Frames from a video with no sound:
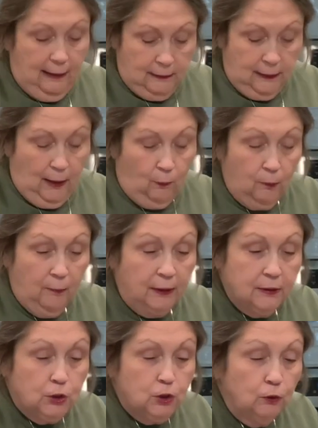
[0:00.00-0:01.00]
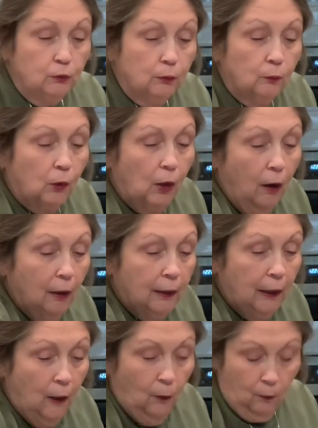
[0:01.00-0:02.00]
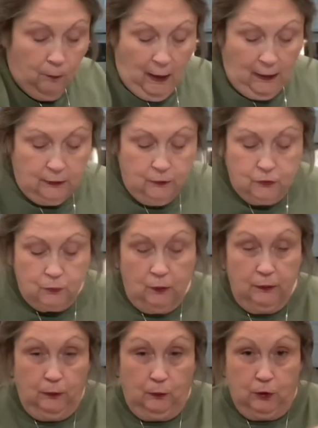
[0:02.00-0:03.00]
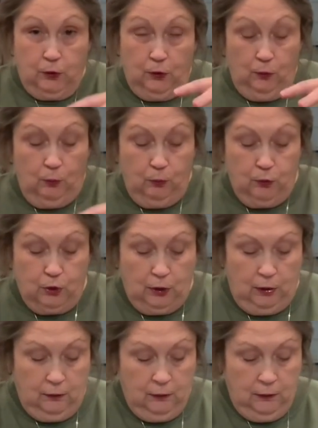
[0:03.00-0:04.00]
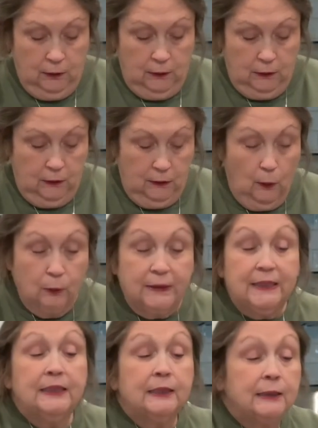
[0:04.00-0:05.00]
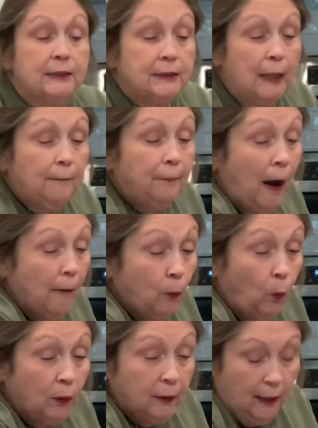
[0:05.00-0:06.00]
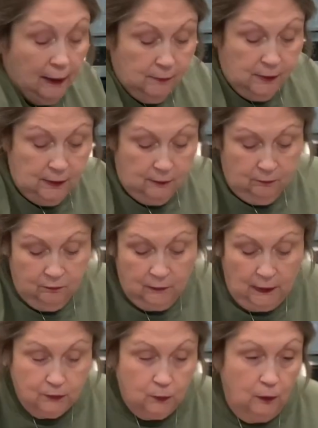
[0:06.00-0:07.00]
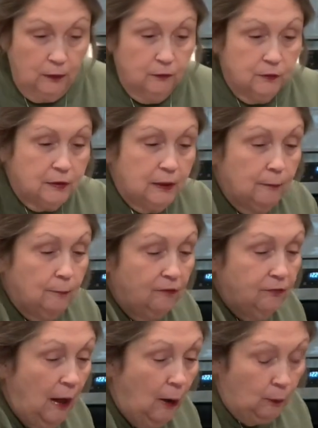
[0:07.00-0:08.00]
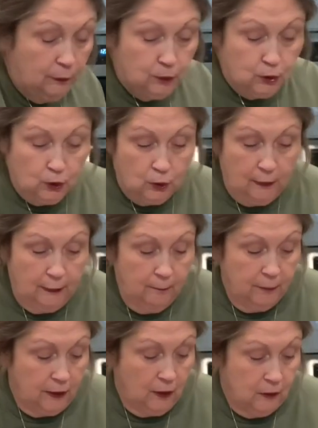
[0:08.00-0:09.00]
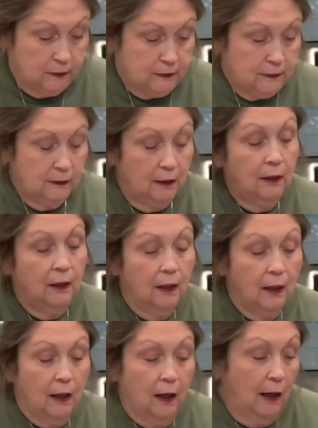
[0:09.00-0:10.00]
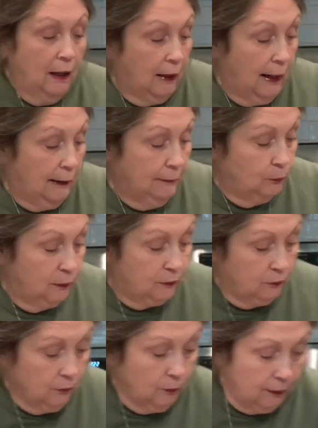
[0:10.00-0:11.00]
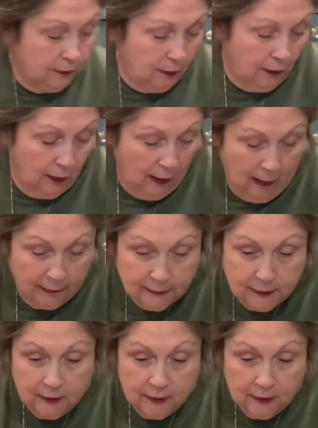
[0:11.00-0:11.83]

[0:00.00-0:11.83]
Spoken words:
Now, when my children were all at home, I used one of those huge, you know, tins that popcorn came in. That's what I used to keep my flour and sugar in because I went through it a lot.